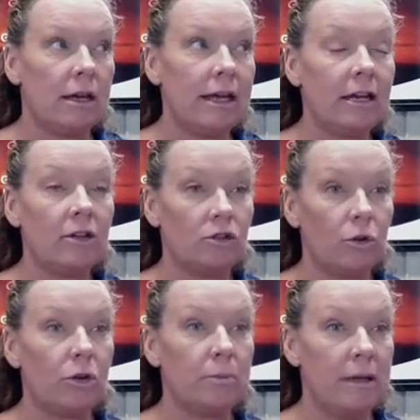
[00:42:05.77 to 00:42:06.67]
eating
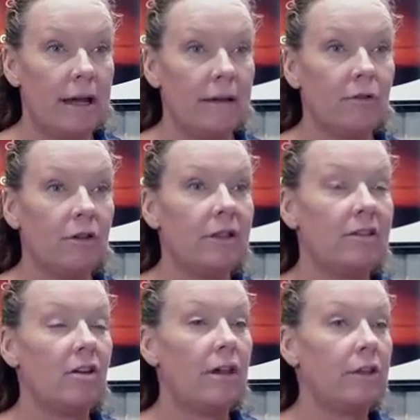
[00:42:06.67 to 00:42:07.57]
disordered behavior
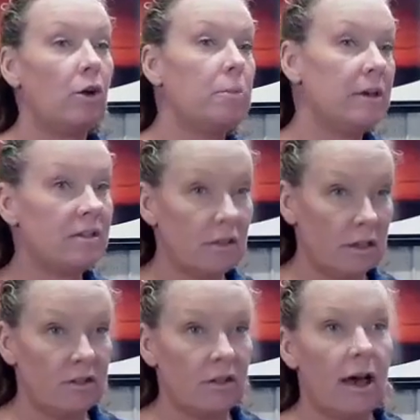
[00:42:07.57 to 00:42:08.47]
that's on the
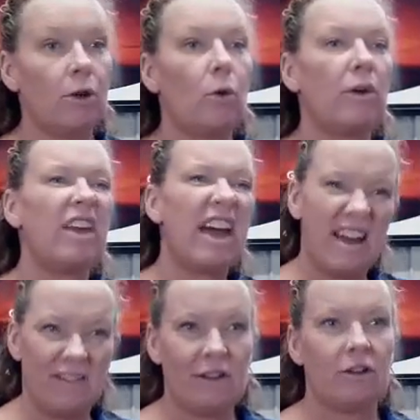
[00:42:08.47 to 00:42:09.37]
obesity side or the
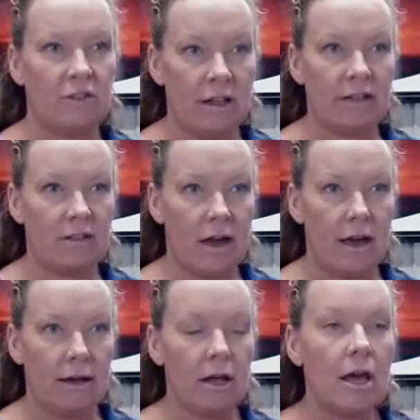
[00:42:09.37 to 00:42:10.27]
heavier set
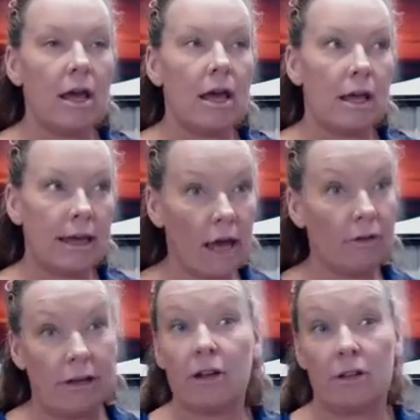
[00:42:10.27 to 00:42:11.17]
side,
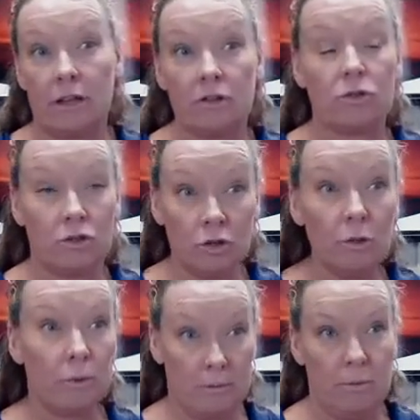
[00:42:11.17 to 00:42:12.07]
calorie counting is
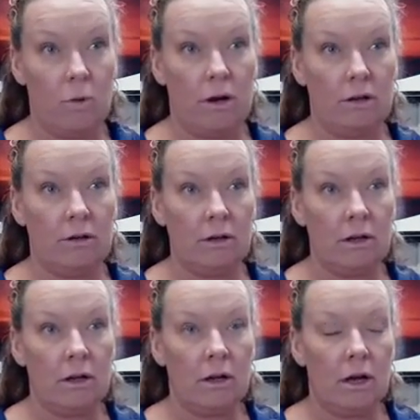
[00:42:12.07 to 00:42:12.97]
super important,
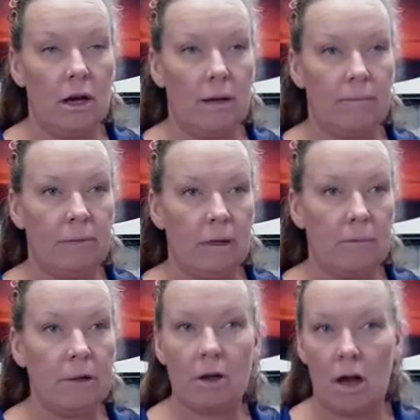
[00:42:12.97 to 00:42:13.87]

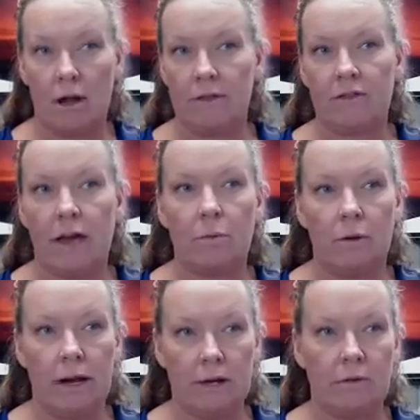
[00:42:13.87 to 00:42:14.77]
but not on the side
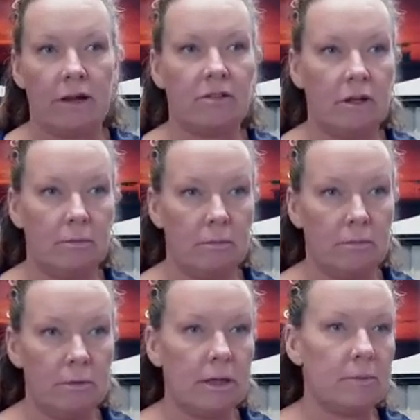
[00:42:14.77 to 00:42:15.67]
where anorexia
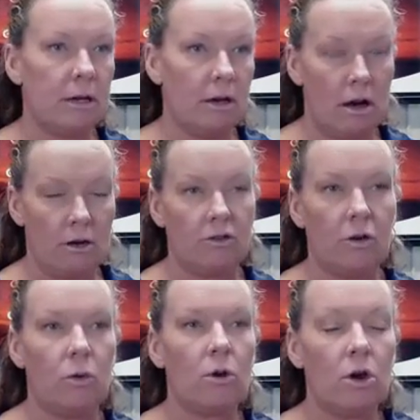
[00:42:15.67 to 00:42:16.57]
and bulimia are.
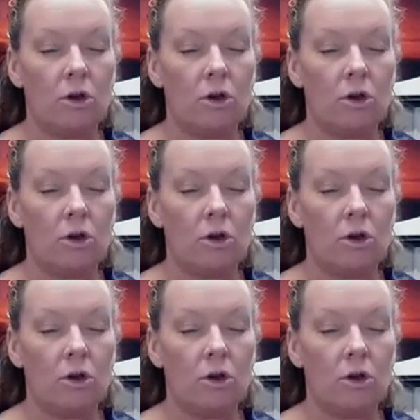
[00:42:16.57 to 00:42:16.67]
So